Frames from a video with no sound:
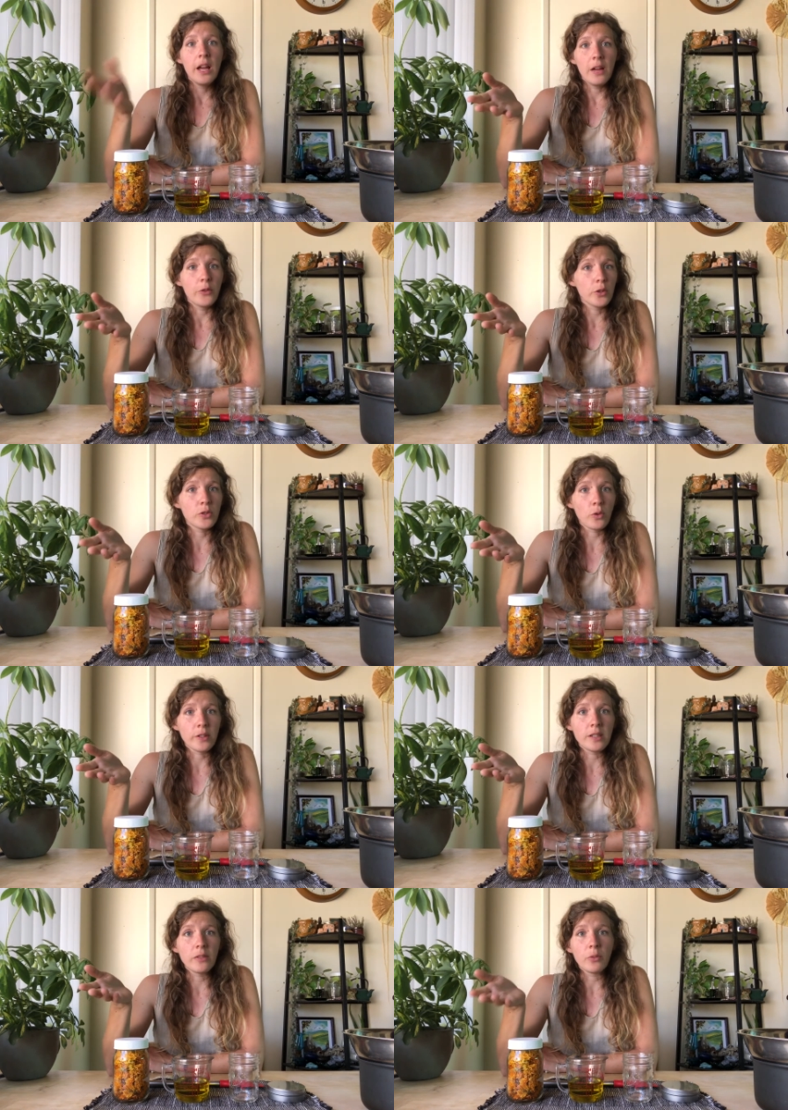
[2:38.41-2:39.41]
If you're
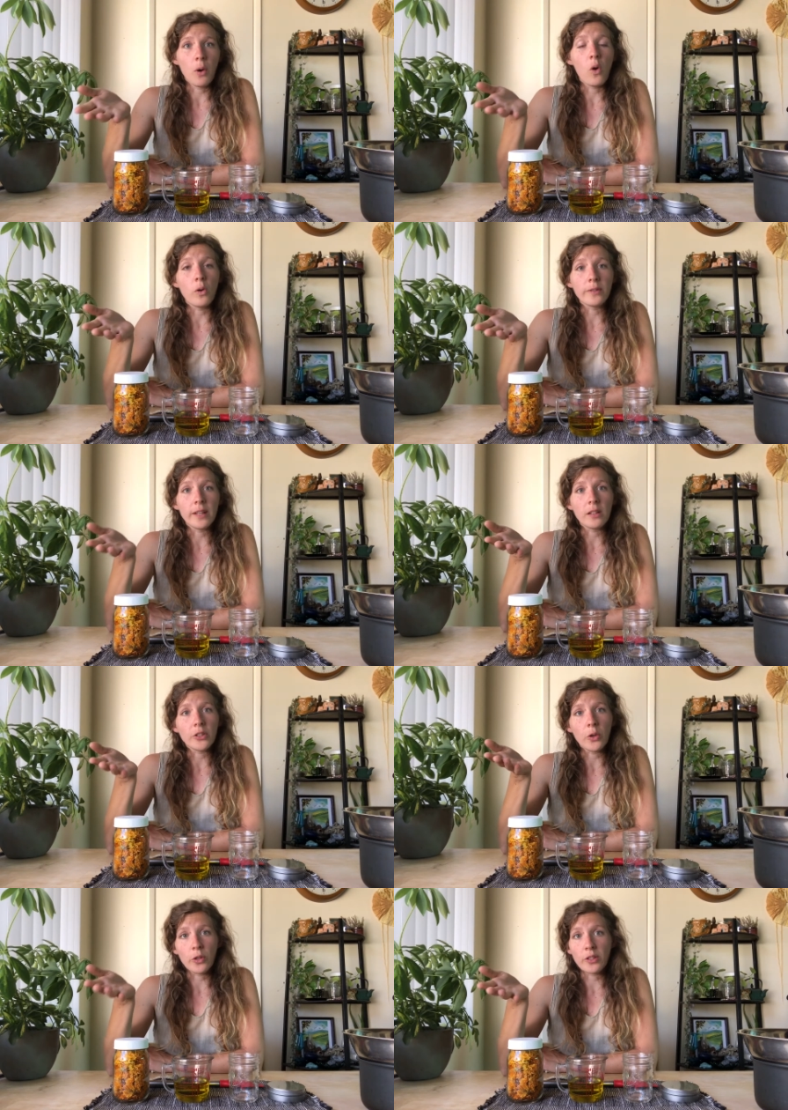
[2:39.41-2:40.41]
sourcing from a
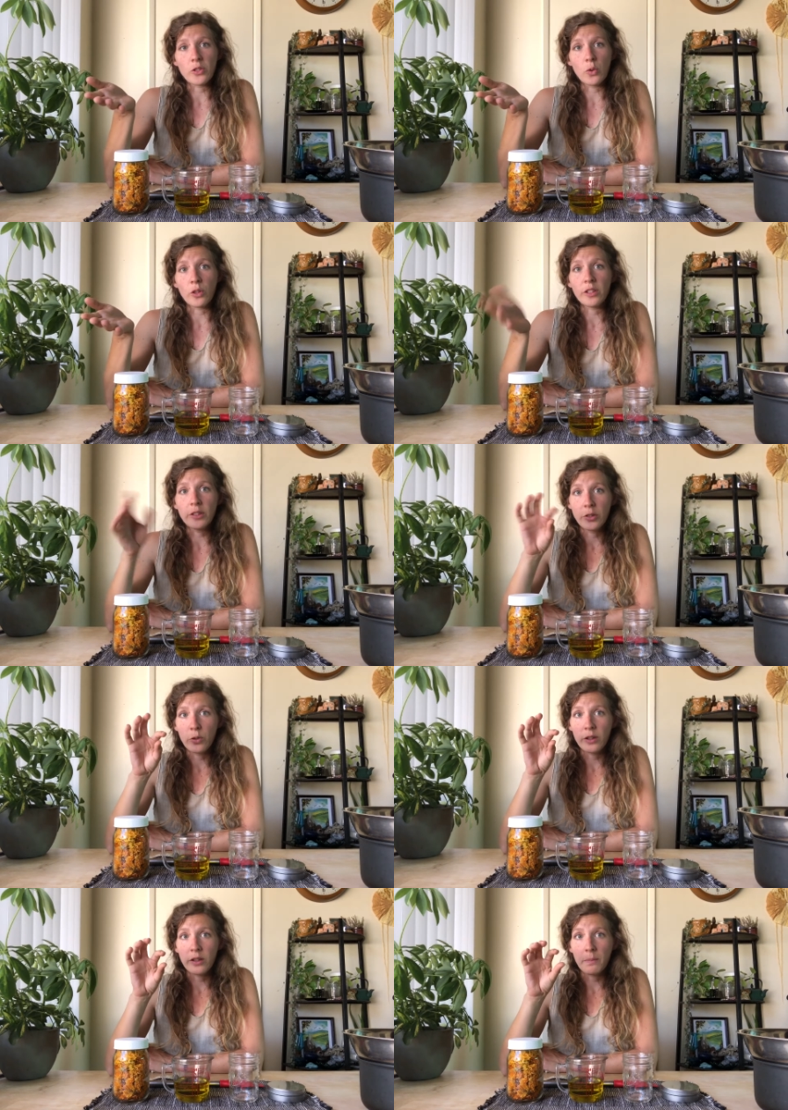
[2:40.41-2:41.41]
wholesaler or a store,
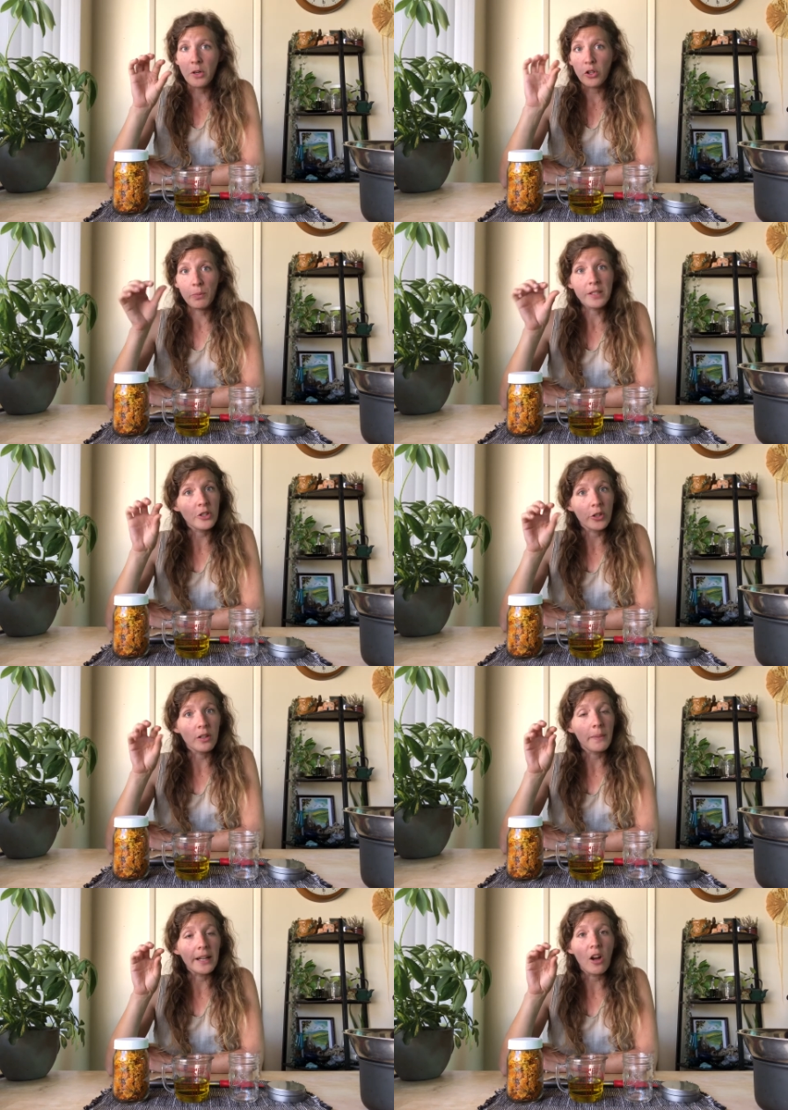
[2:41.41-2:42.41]
your herb
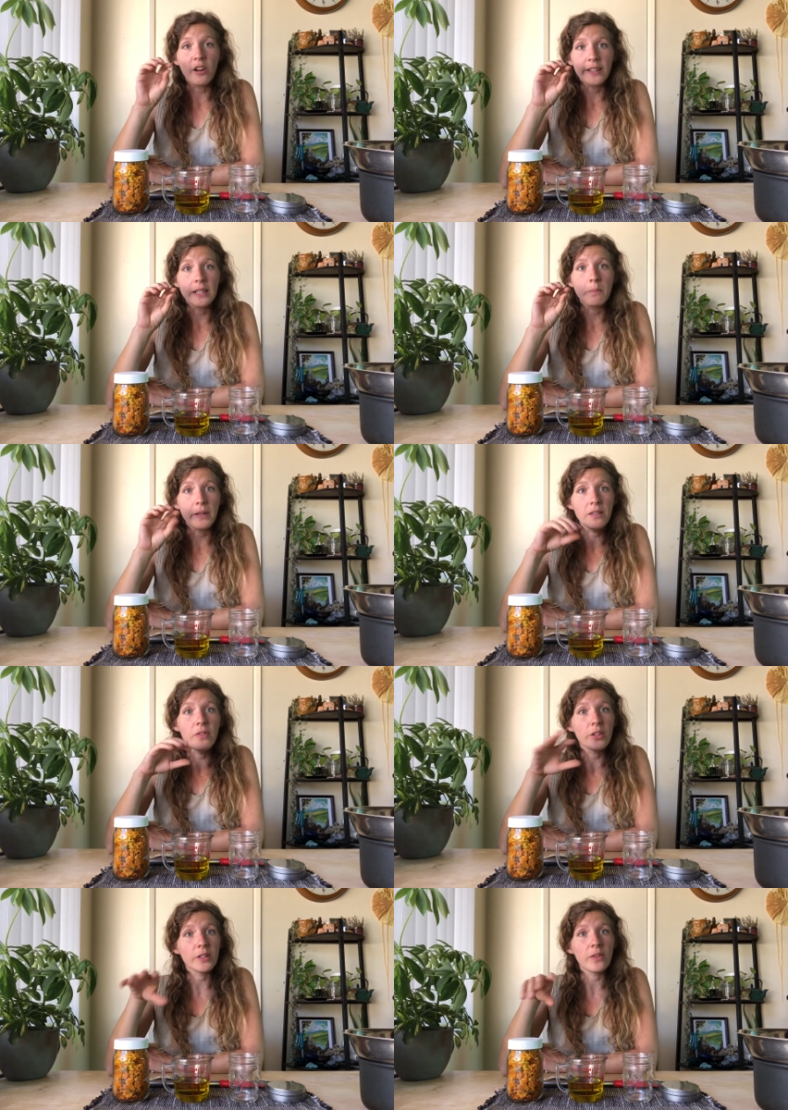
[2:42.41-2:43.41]
material might already be
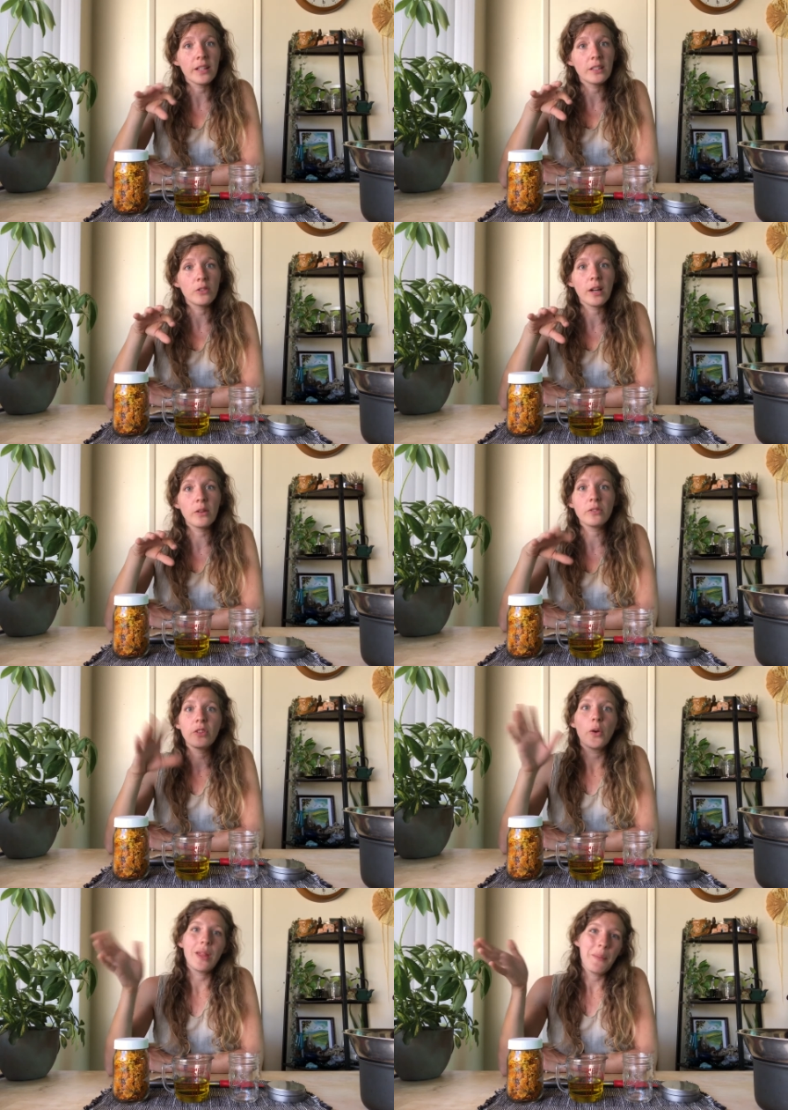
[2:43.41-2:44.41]
very finely ground,
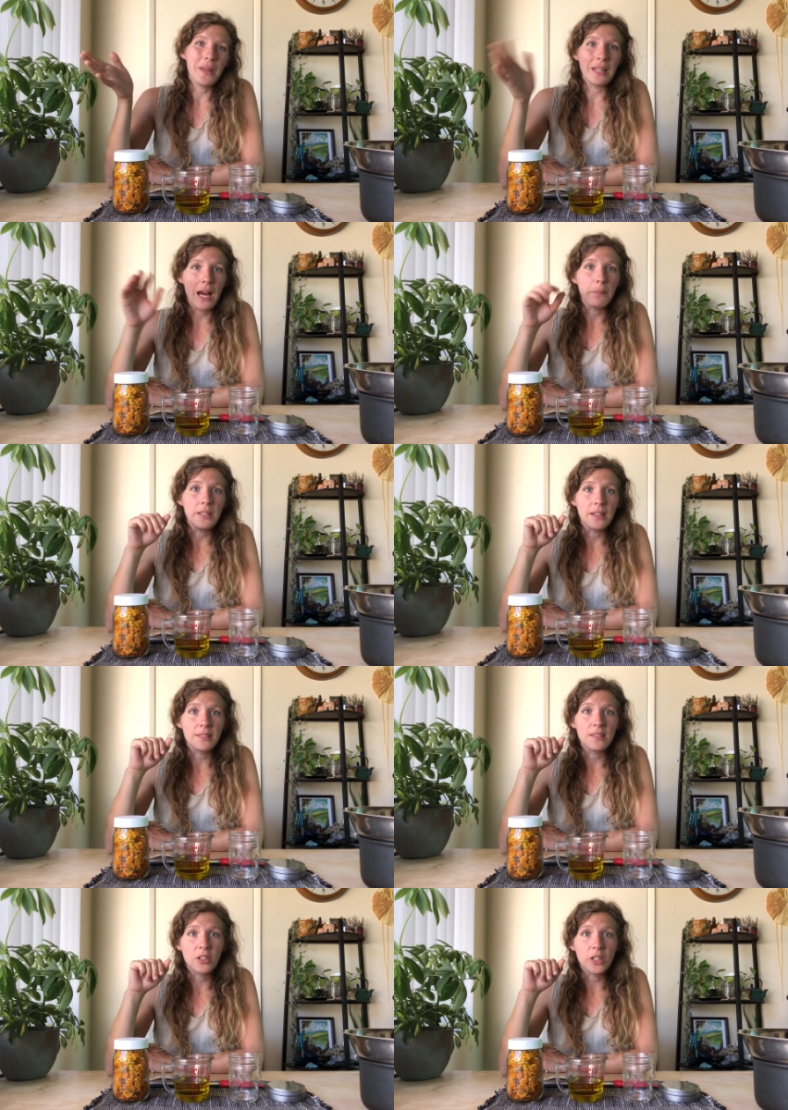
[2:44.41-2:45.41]
so that may not be
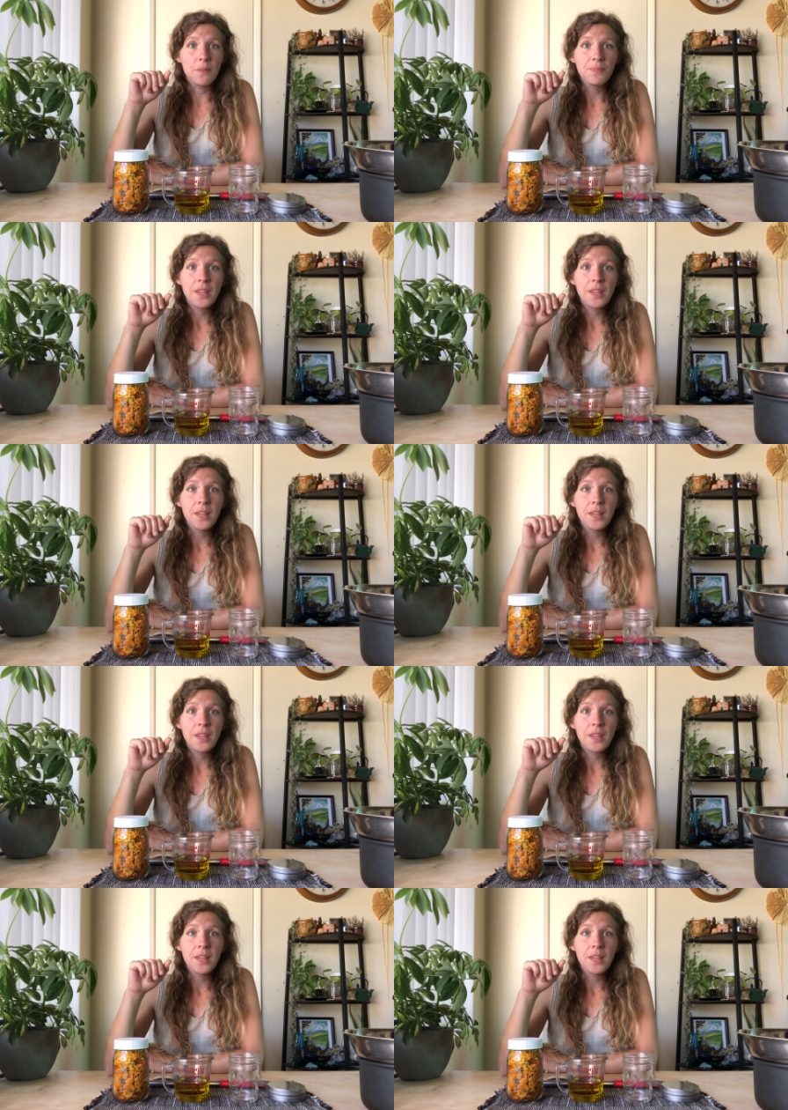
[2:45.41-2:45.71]
necessary.